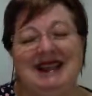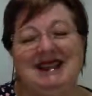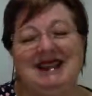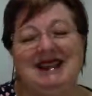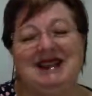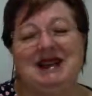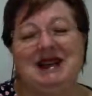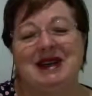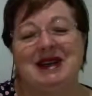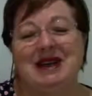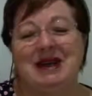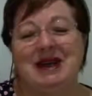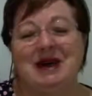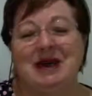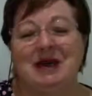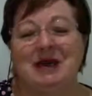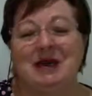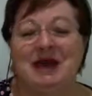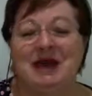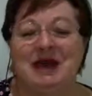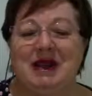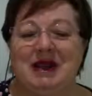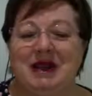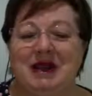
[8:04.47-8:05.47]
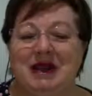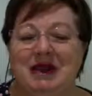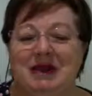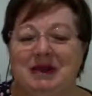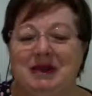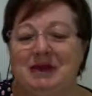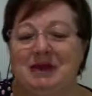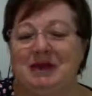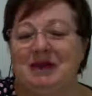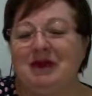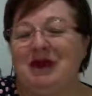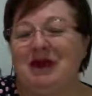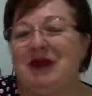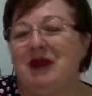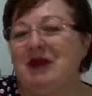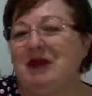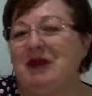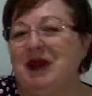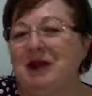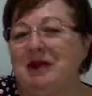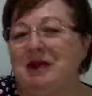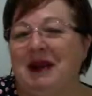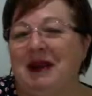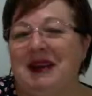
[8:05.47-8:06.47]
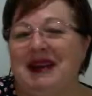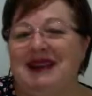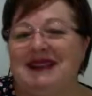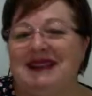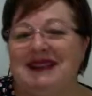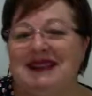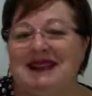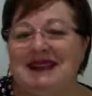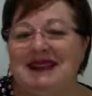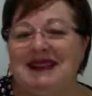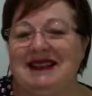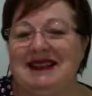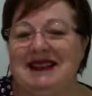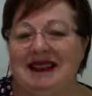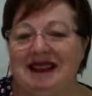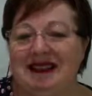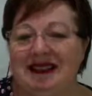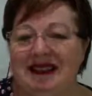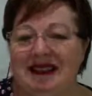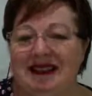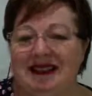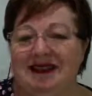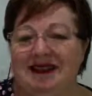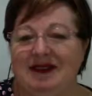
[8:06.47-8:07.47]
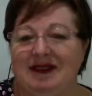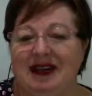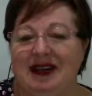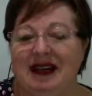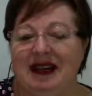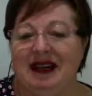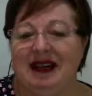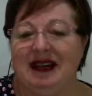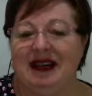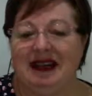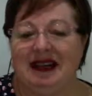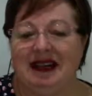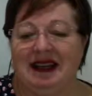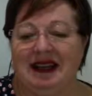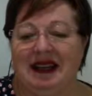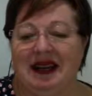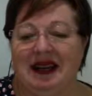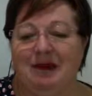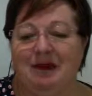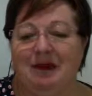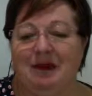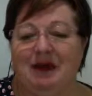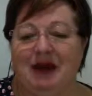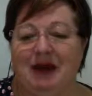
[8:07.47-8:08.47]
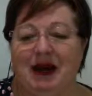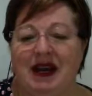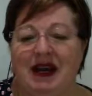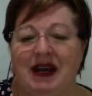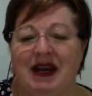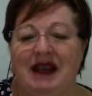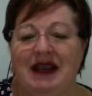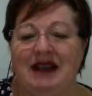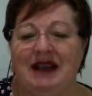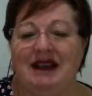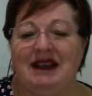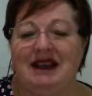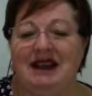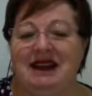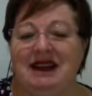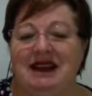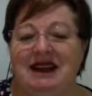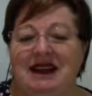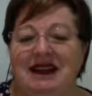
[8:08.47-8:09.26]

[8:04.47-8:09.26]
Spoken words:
So with the neuroplasticity in our brain,